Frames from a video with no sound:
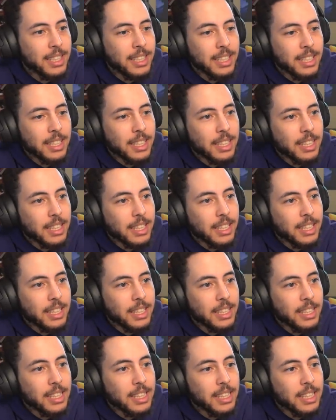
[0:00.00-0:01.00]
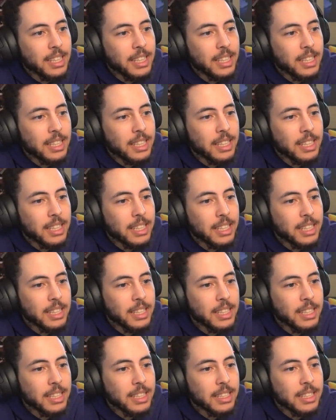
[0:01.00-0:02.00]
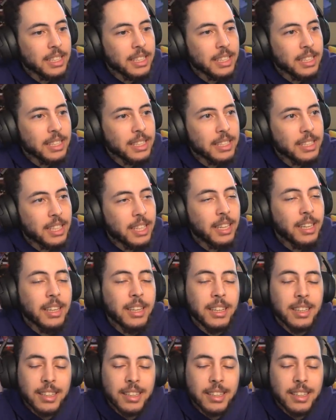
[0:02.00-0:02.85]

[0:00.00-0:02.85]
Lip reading: Nothing is said.